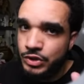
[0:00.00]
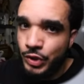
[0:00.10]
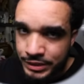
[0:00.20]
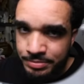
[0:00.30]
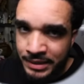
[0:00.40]

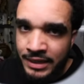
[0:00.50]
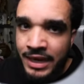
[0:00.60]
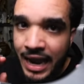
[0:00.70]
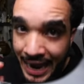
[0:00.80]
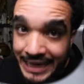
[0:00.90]
trust me.
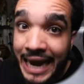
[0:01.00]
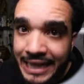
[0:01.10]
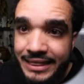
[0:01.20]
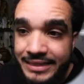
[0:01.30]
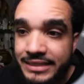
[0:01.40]
I
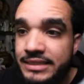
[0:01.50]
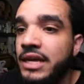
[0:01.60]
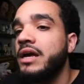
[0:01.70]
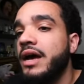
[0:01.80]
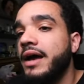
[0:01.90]
got this.
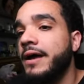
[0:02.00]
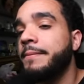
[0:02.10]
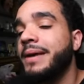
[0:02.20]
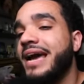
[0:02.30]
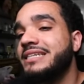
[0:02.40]

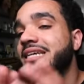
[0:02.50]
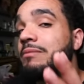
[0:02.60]
As